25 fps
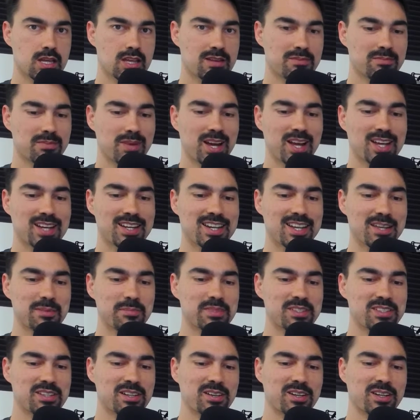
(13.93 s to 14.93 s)
My name
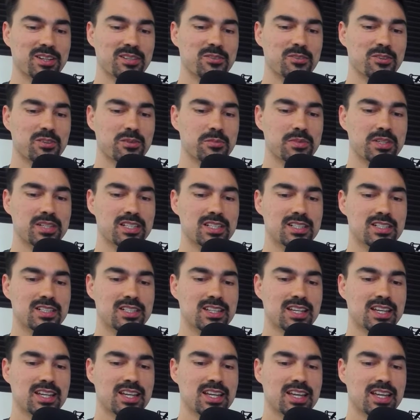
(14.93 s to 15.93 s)
is Eric Normand,
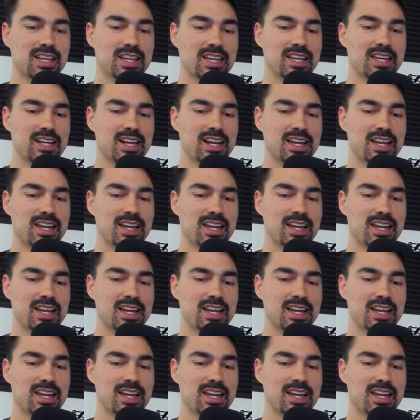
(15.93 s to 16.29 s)
and